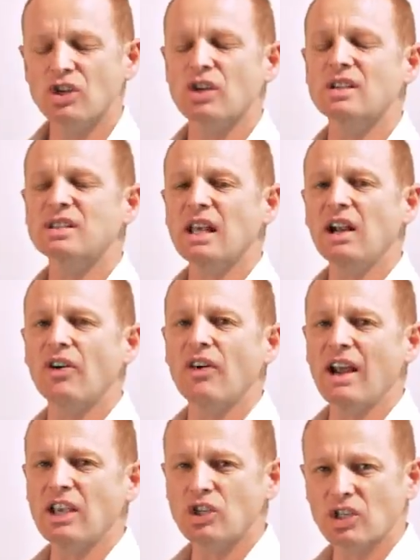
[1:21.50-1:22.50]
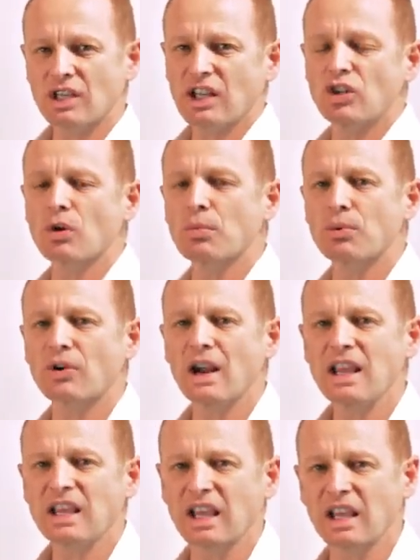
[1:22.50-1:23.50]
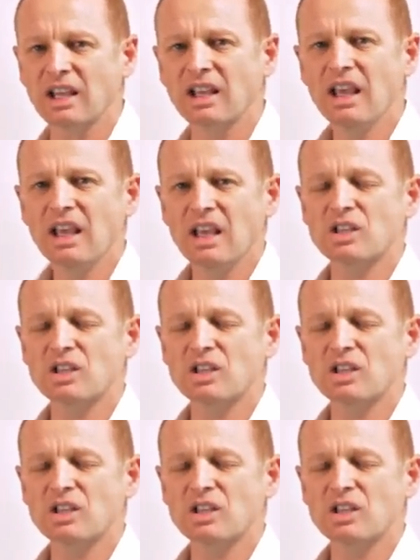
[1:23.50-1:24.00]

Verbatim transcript: So your acceleration and your braking